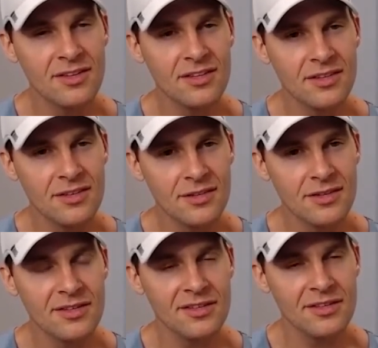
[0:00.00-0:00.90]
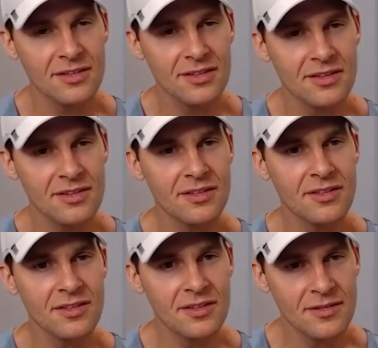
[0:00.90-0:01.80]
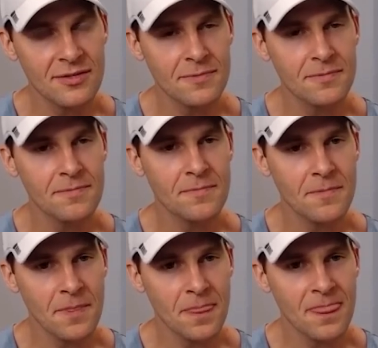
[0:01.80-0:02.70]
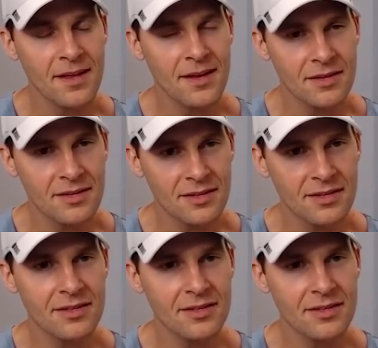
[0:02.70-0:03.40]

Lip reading: [no speech]